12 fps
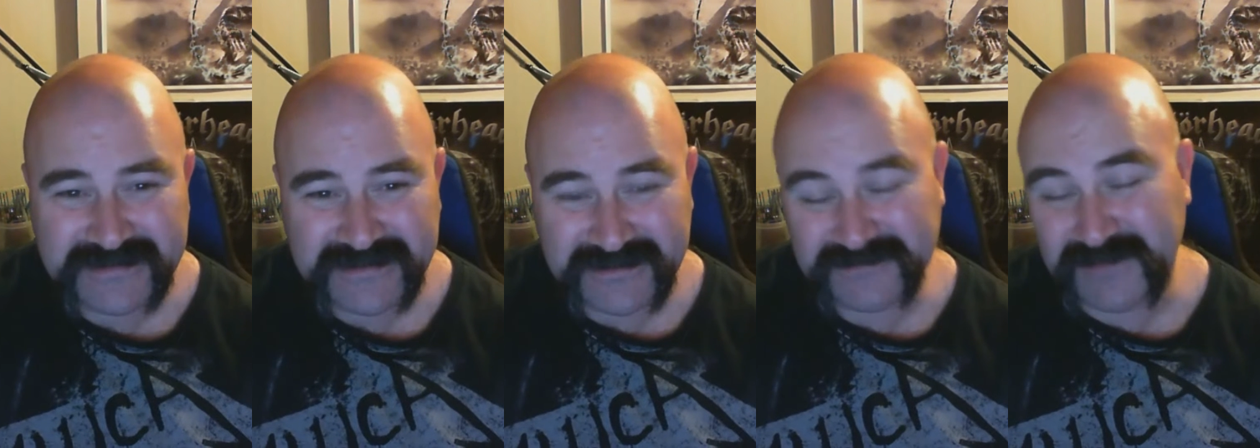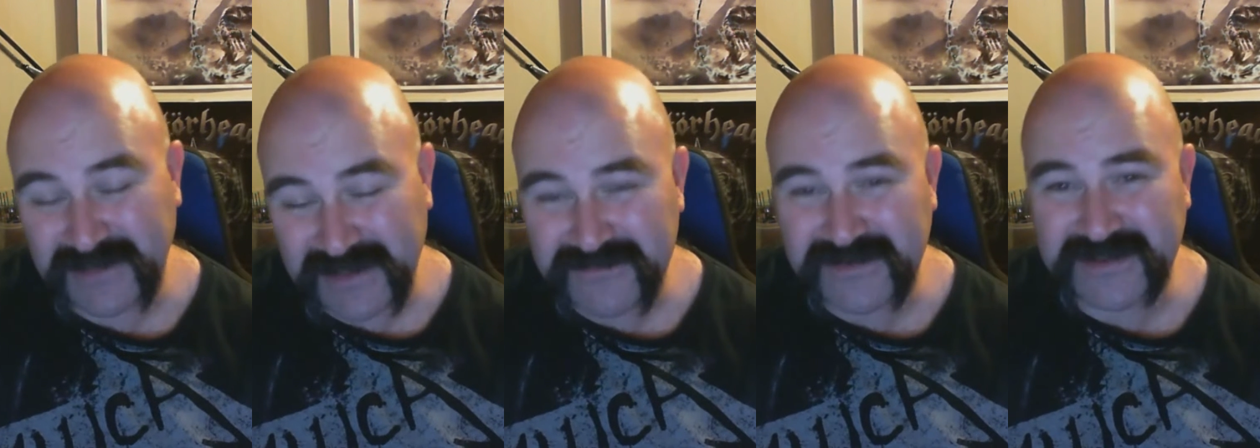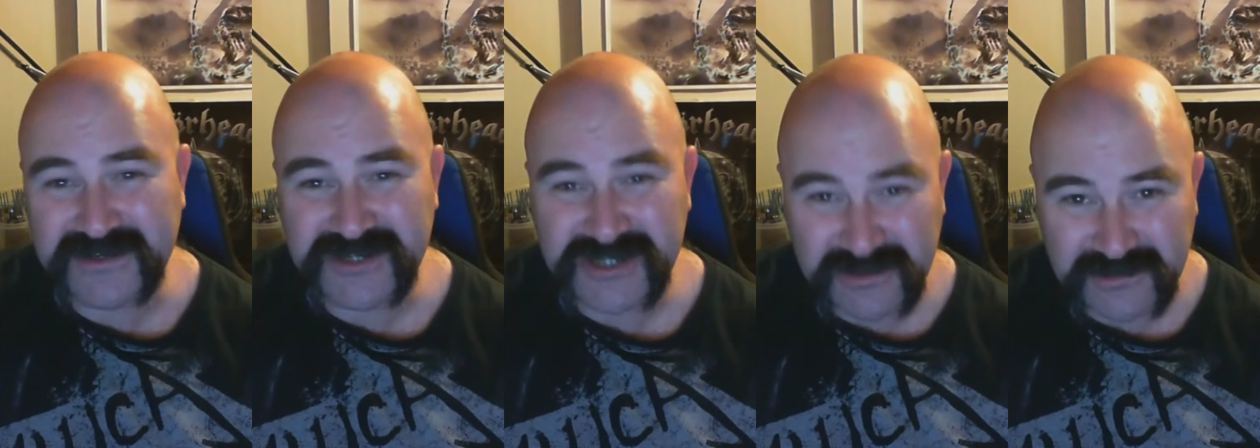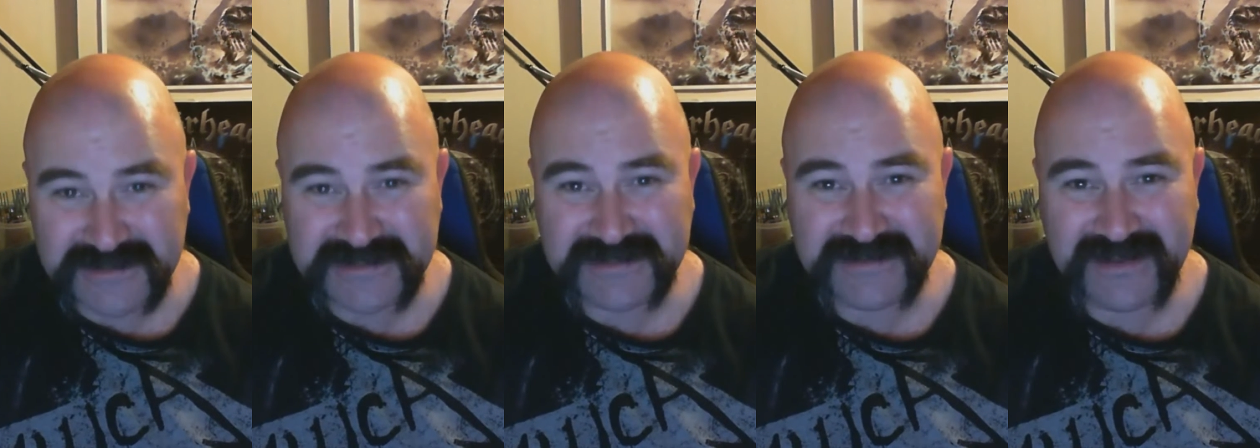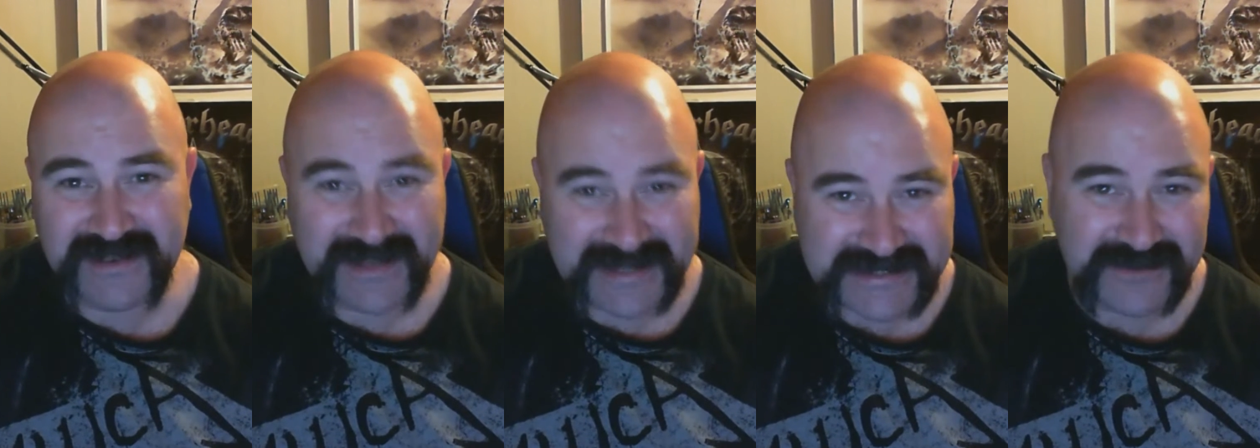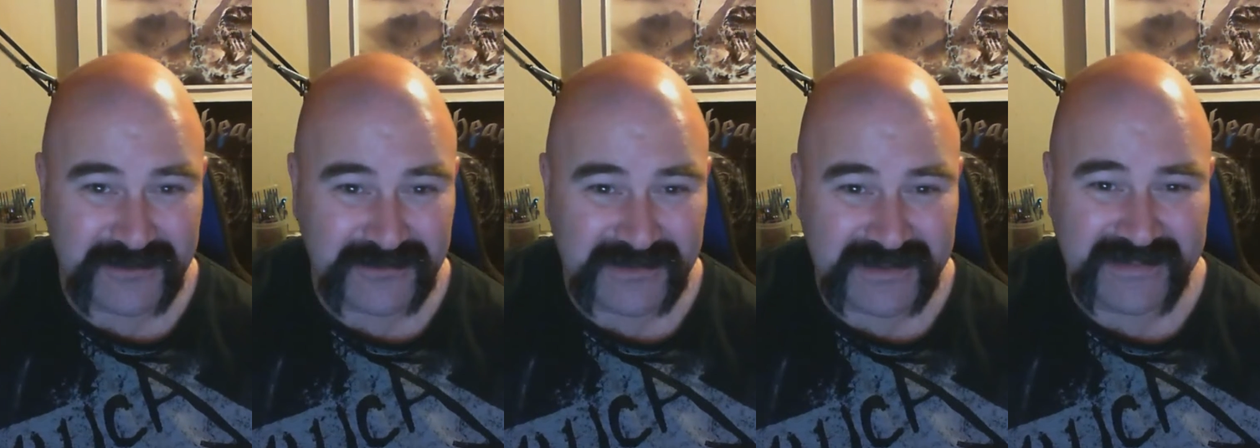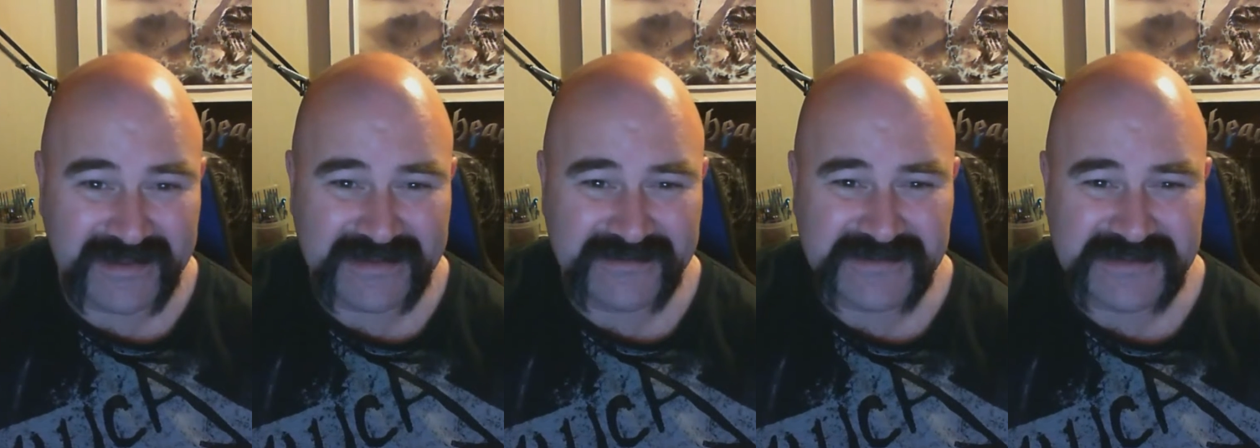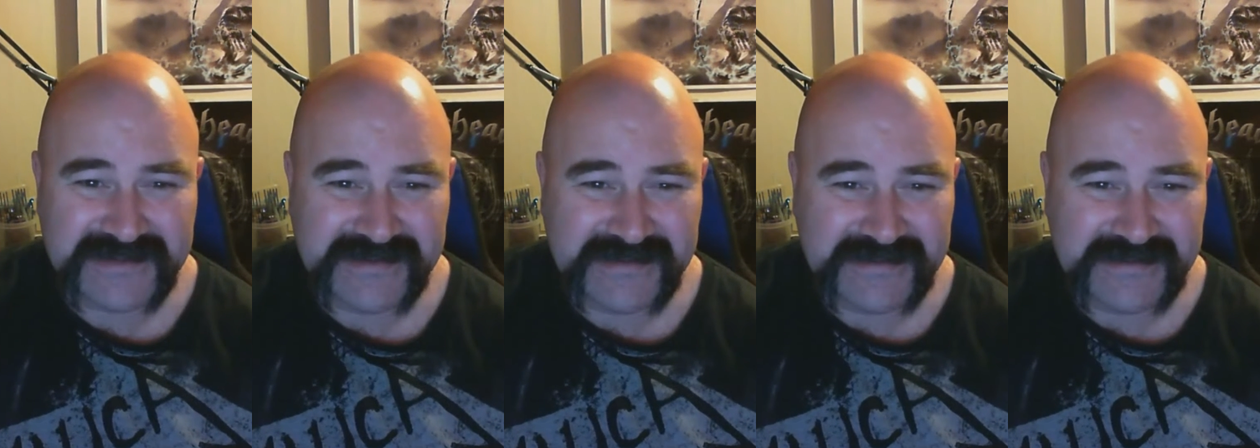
or living shorter, less healthy lives.